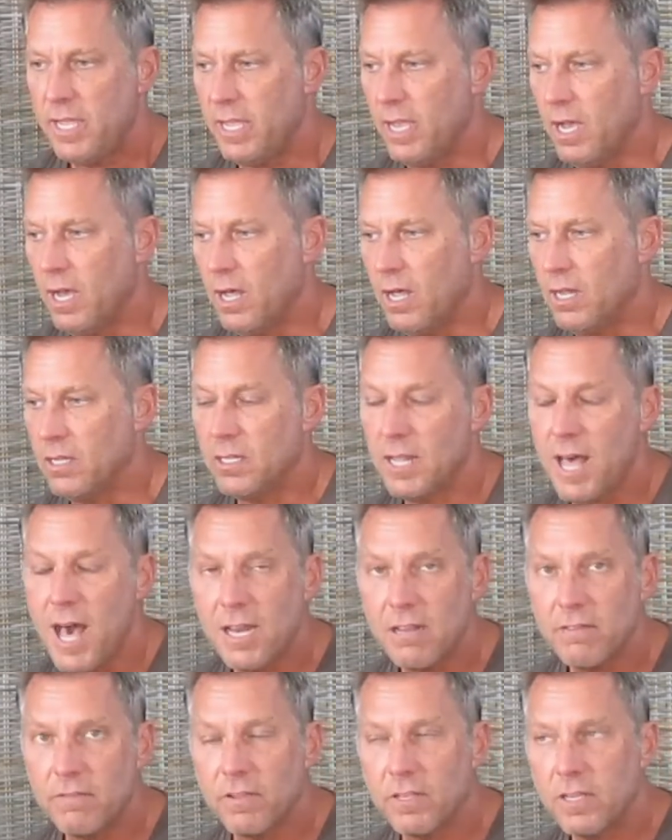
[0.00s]
Uh, a
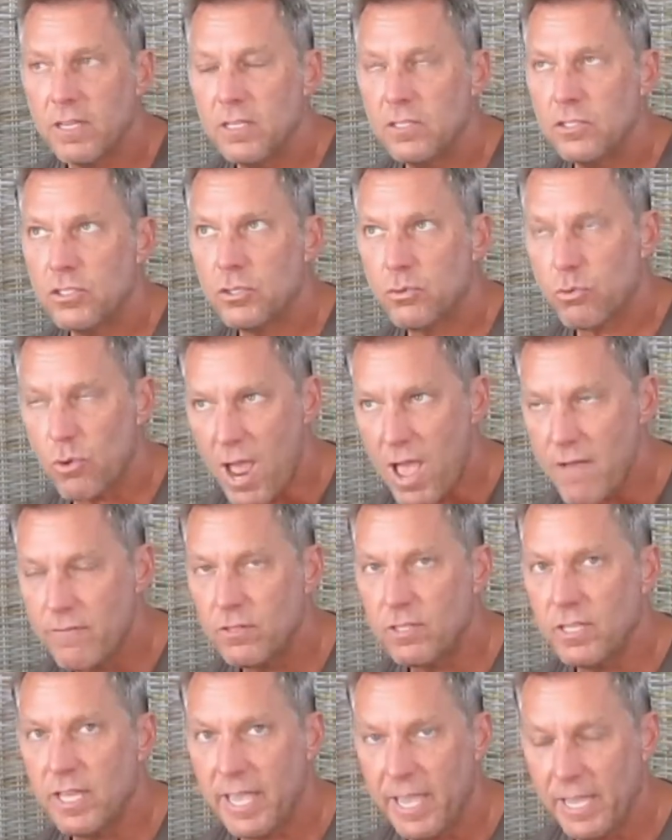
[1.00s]
lot of
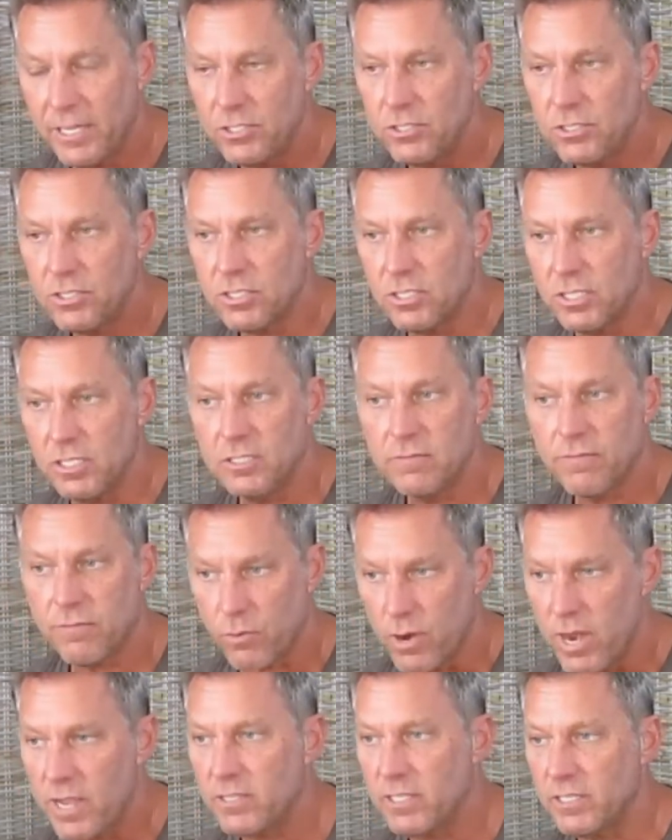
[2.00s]
travel agencies,
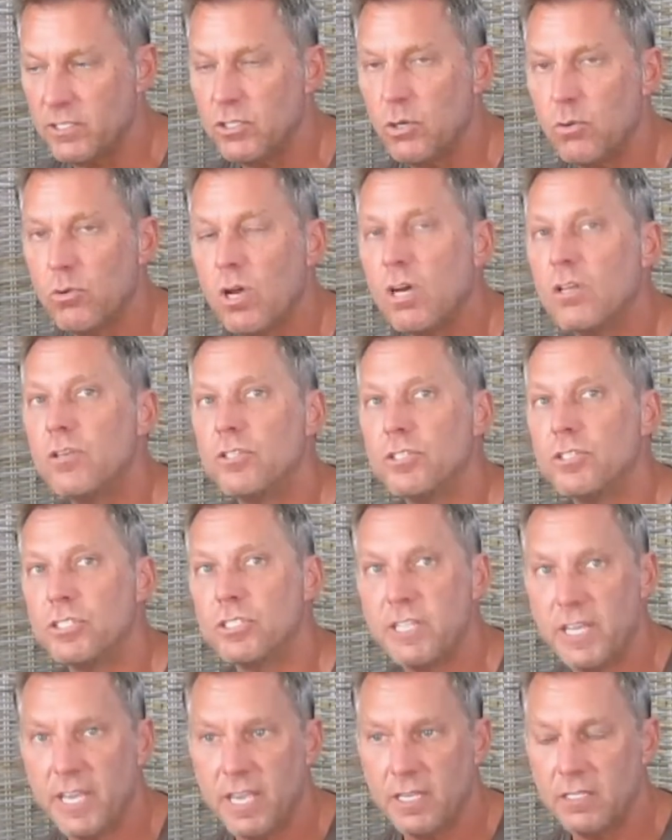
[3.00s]
frankly, don't
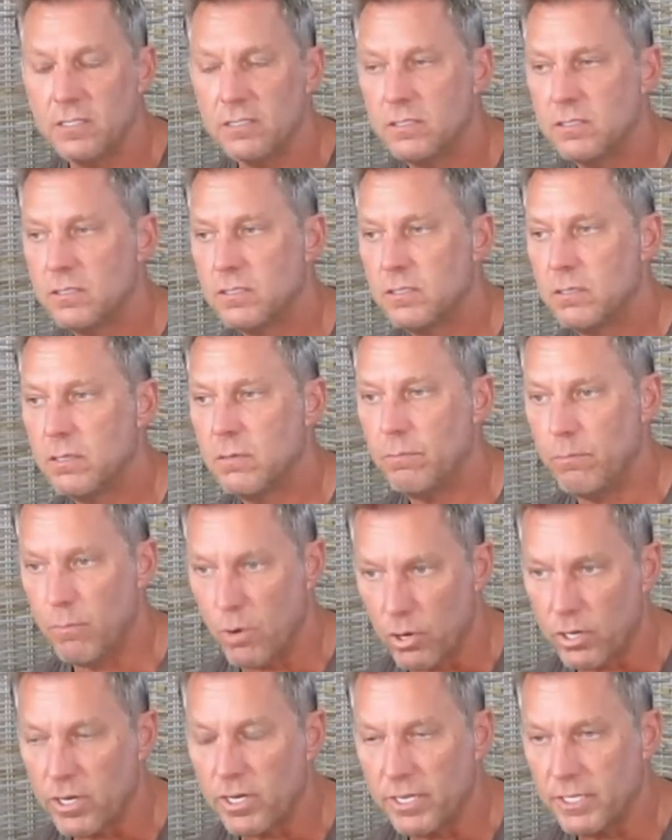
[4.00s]
understand
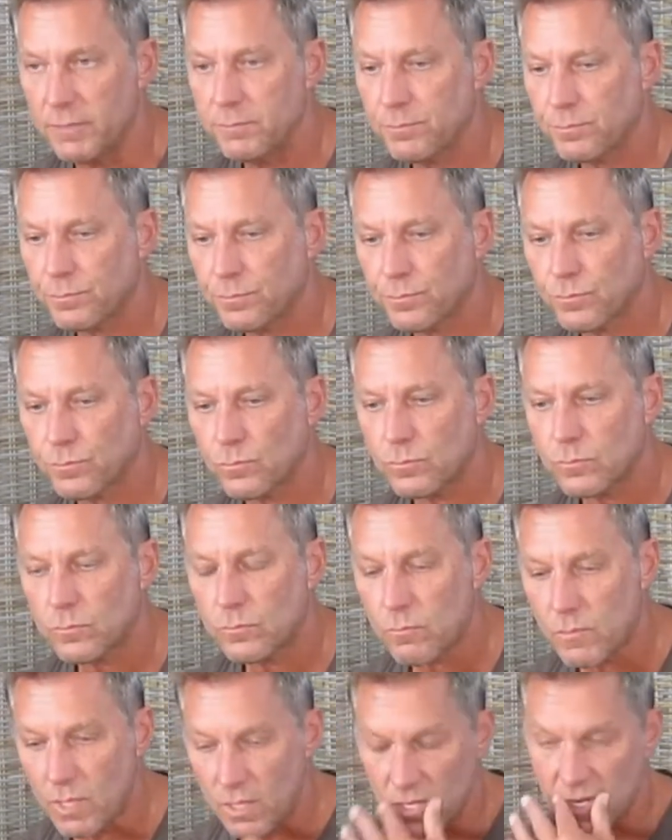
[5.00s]
marketing
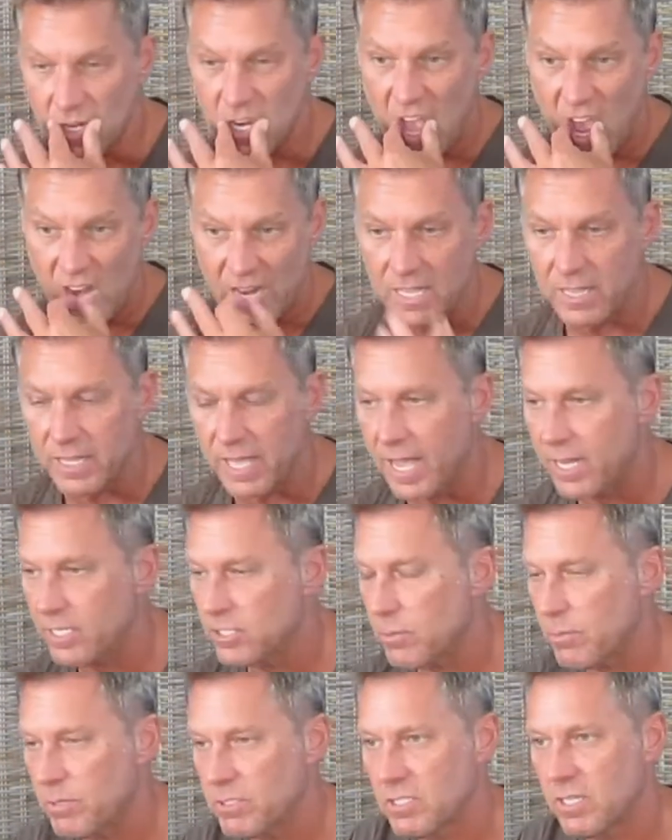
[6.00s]
they're not in that.
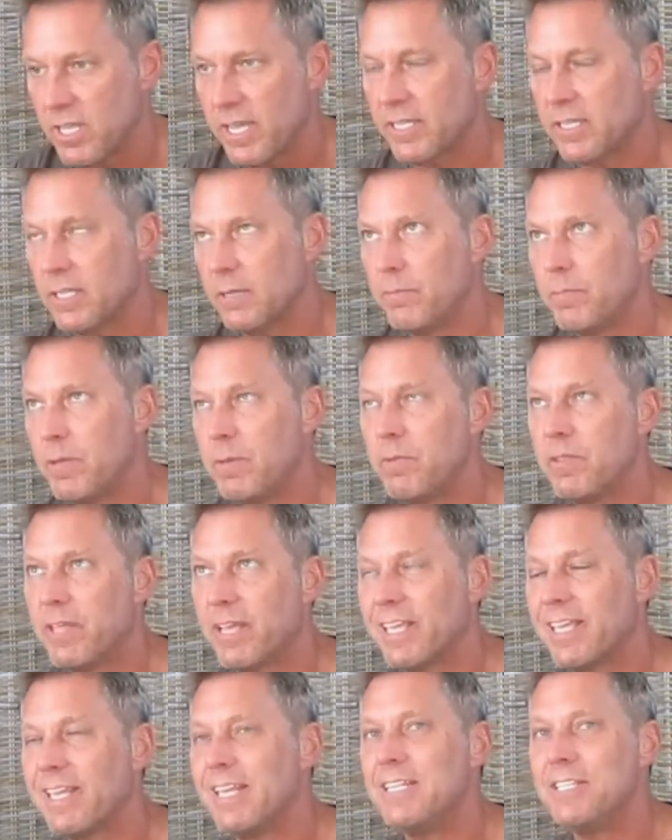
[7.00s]
It's almost like the people
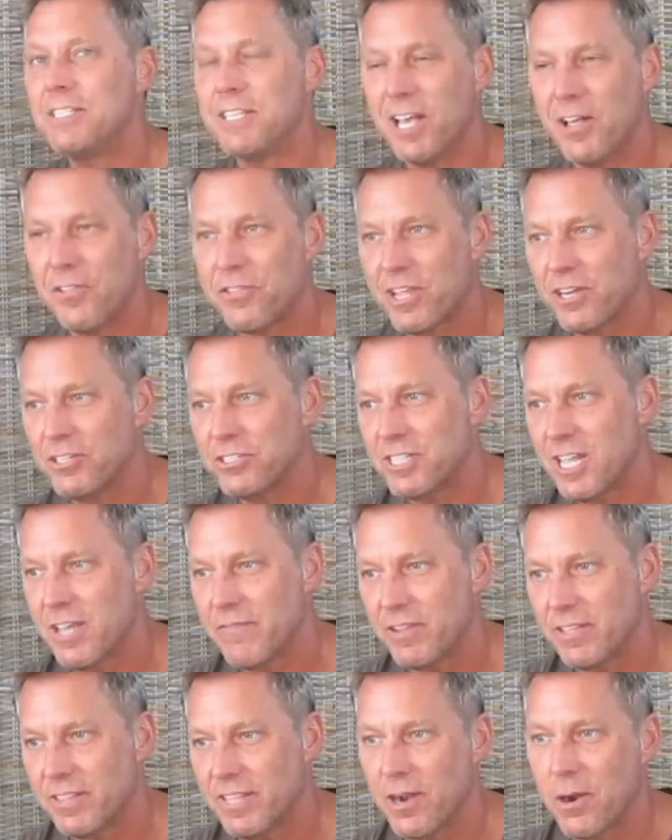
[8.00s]
that get into healthcare
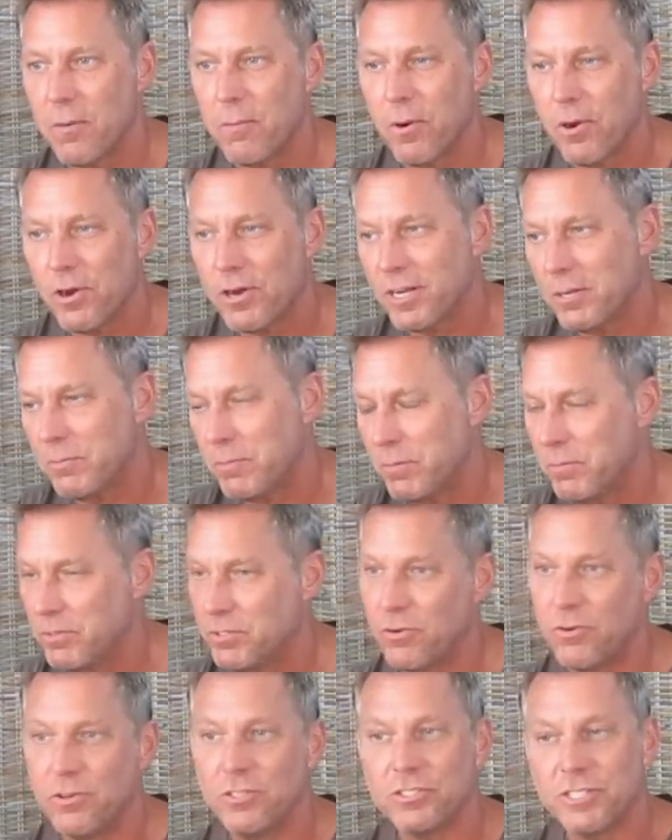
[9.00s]
staffing that are marketing people
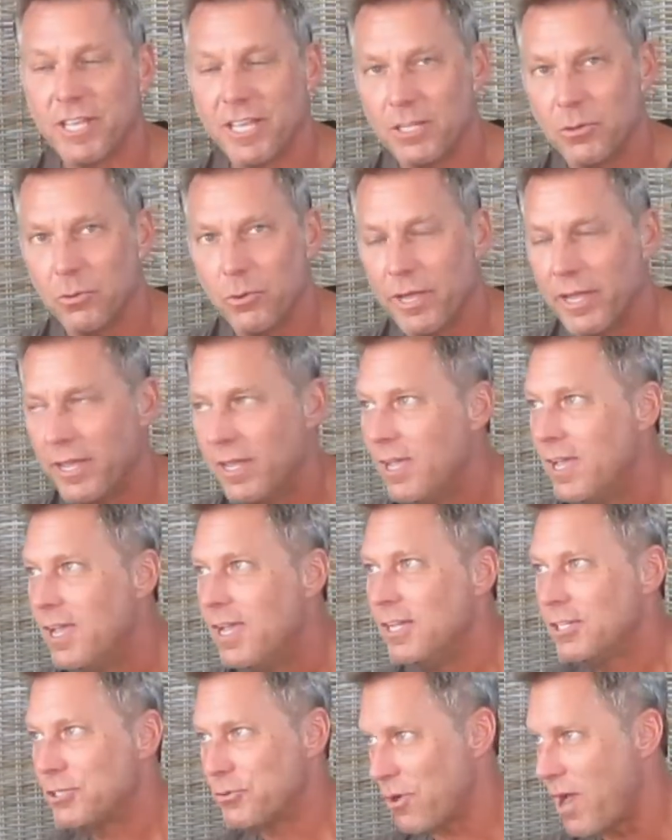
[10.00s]
don't understand the way
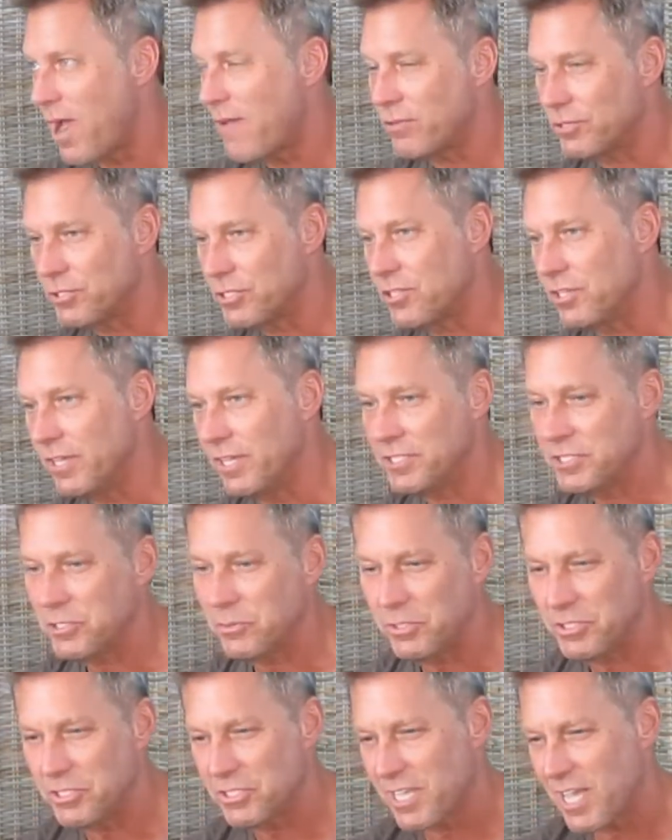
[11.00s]
travelers think. So
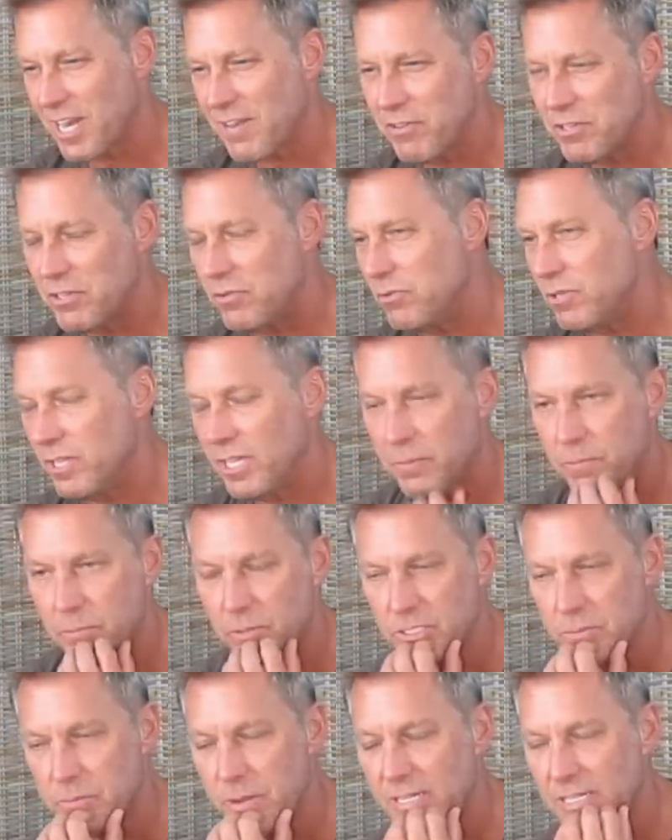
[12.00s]
it's kind of a unique
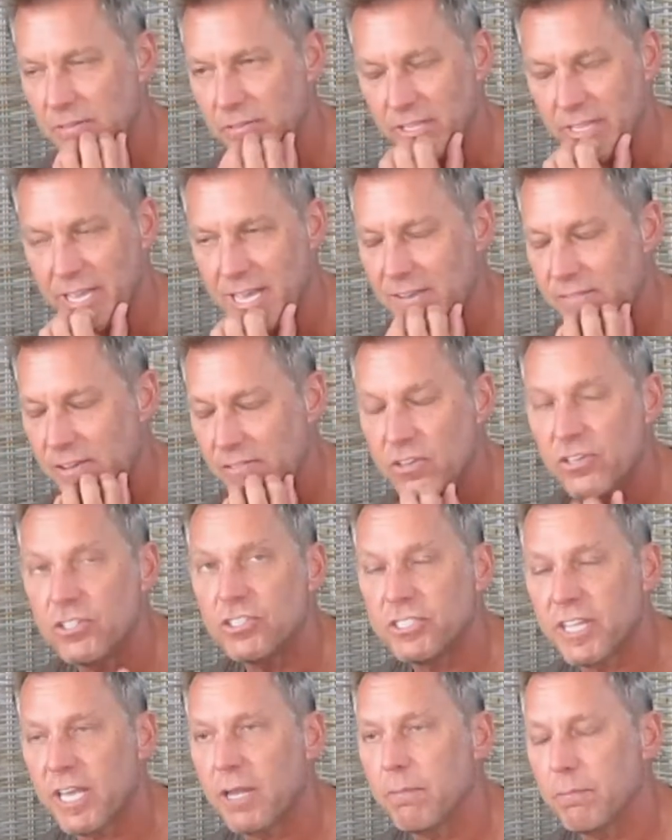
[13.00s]
perspective. You kind of have to
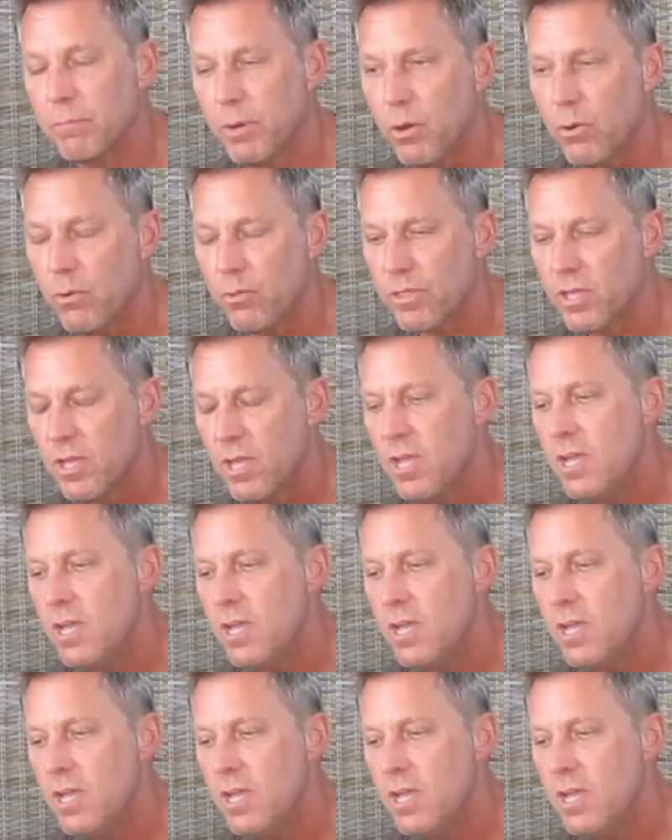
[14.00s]
understand both.